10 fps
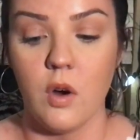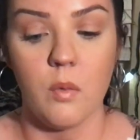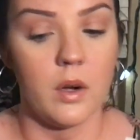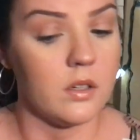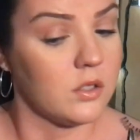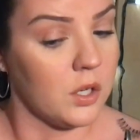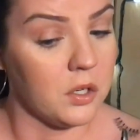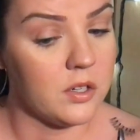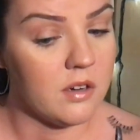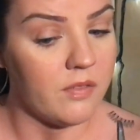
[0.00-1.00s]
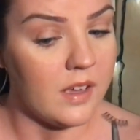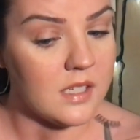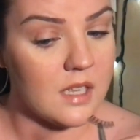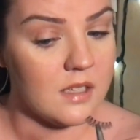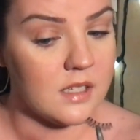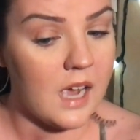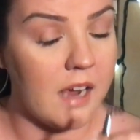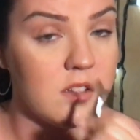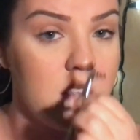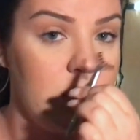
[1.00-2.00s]
forward, turn your face to the
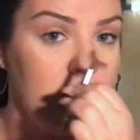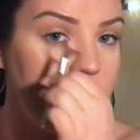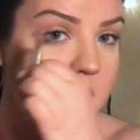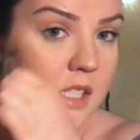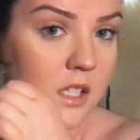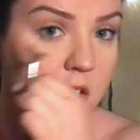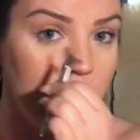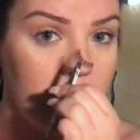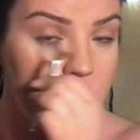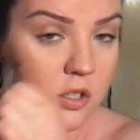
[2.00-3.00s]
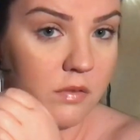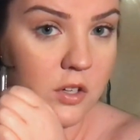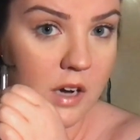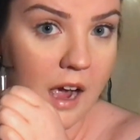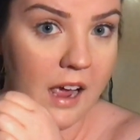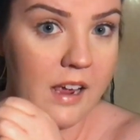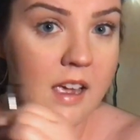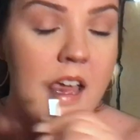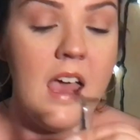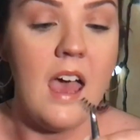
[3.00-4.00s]
side so that you can see the curvature of your
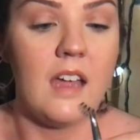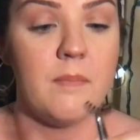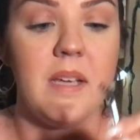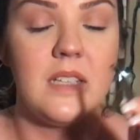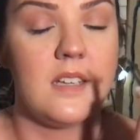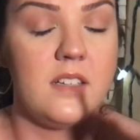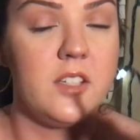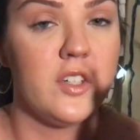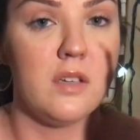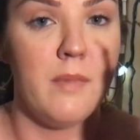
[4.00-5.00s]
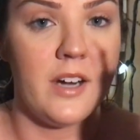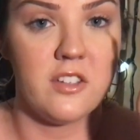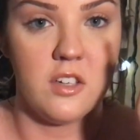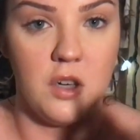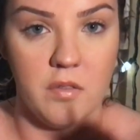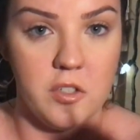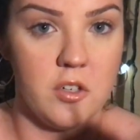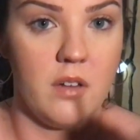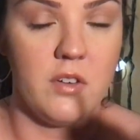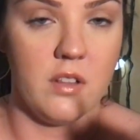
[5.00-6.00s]
eye. It makes it easier to match the
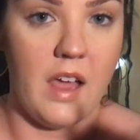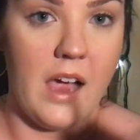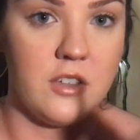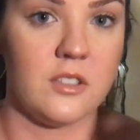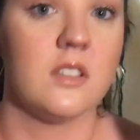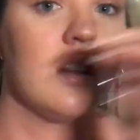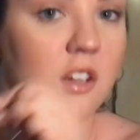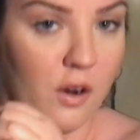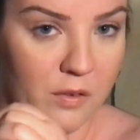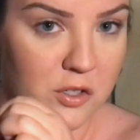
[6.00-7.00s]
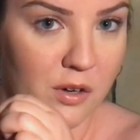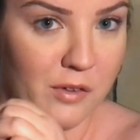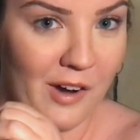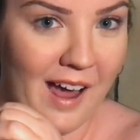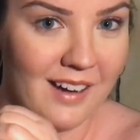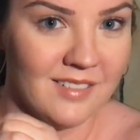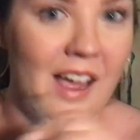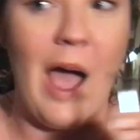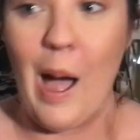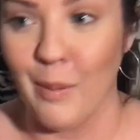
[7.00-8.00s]
curvature of your lash to the curvature of your eye.
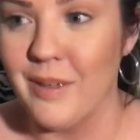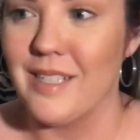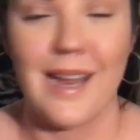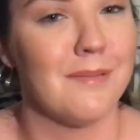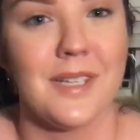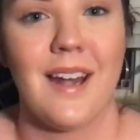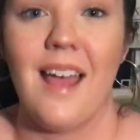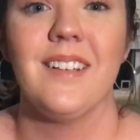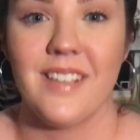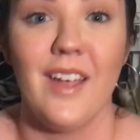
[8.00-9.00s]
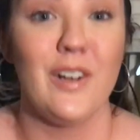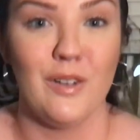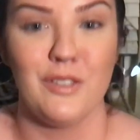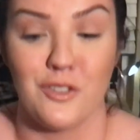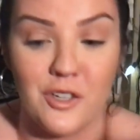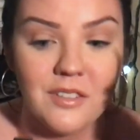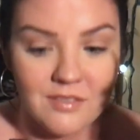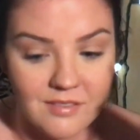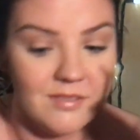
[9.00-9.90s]
How many times can I say curvature?